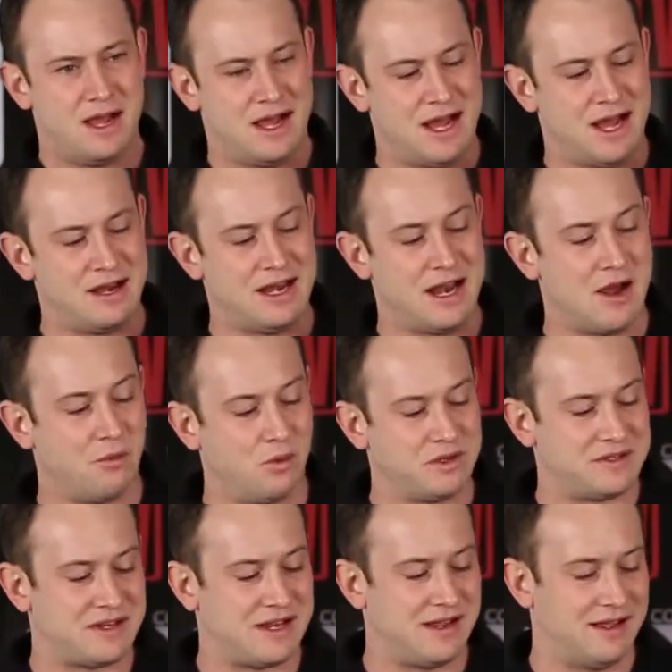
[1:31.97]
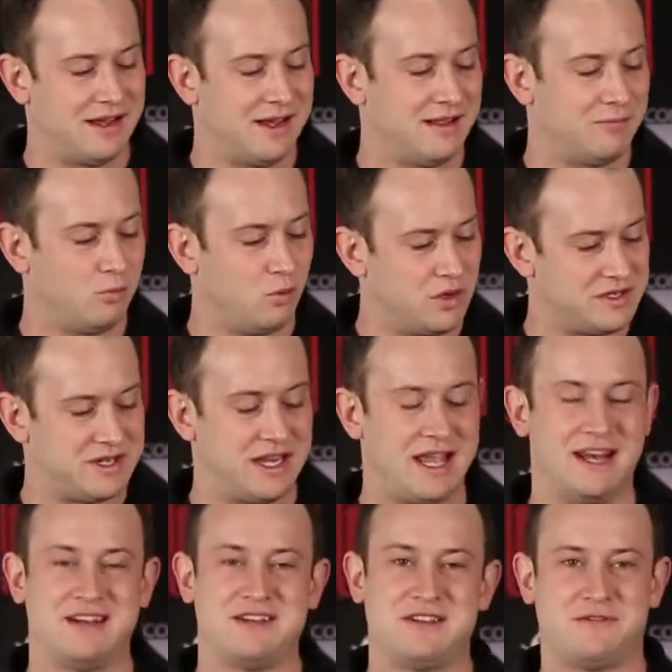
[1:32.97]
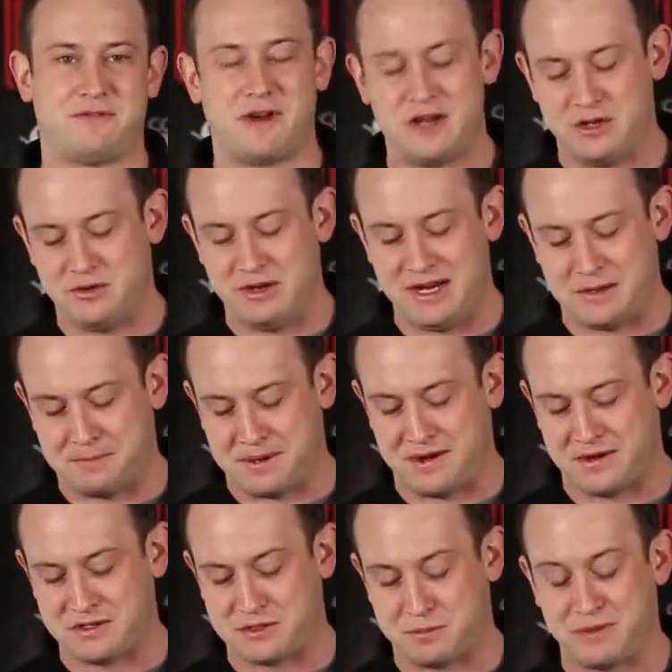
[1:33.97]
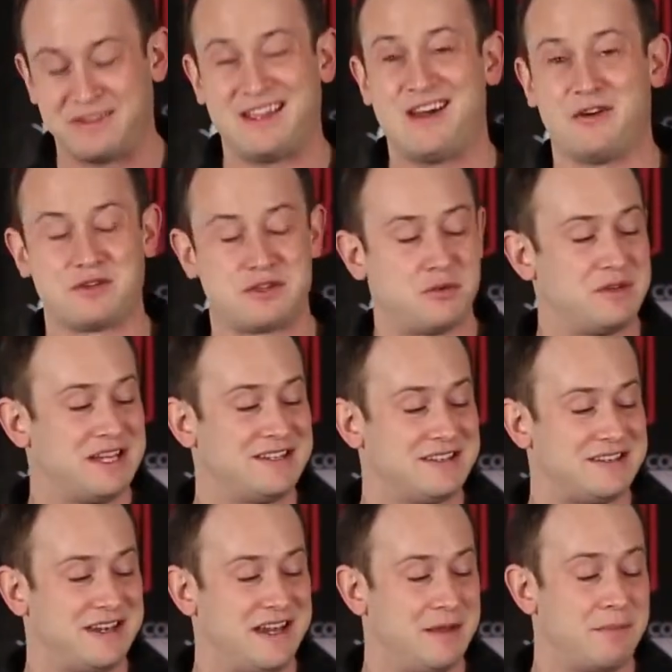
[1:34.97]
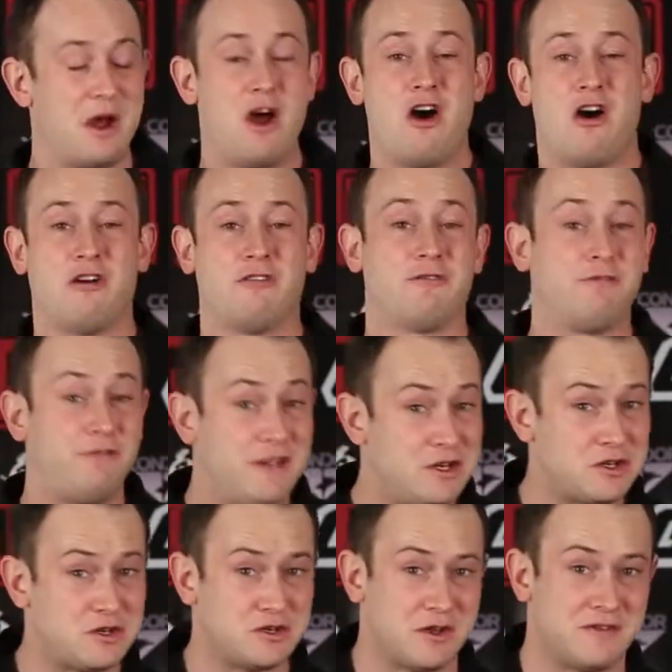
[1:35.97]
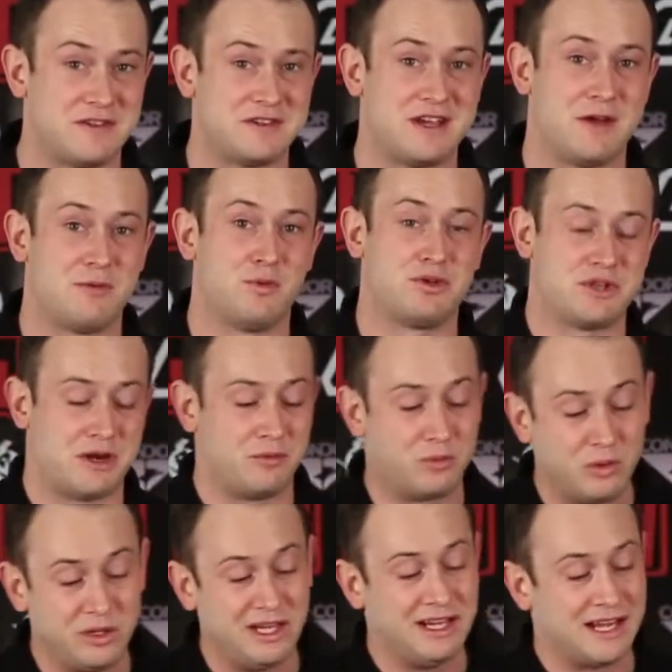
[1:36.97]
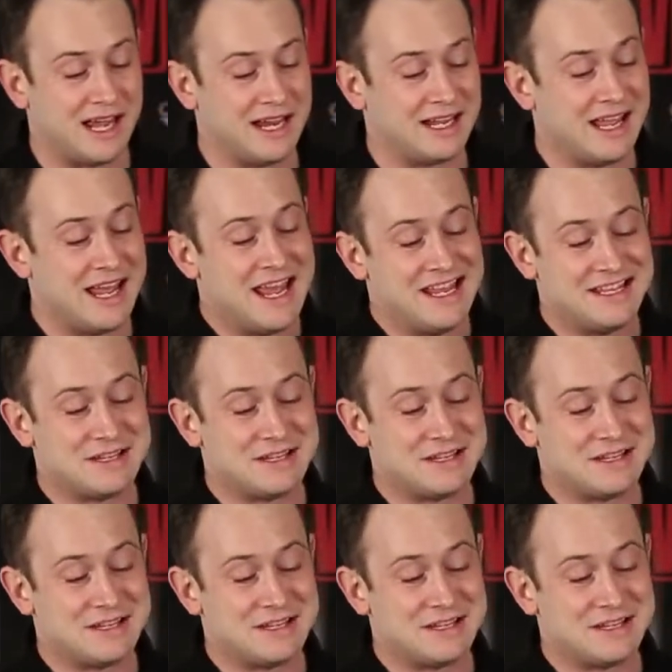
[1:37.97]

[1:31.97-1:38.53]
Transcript: Now, once again, it is a very unique appearance, but they also didn't skimp on features on this gun, which I really like,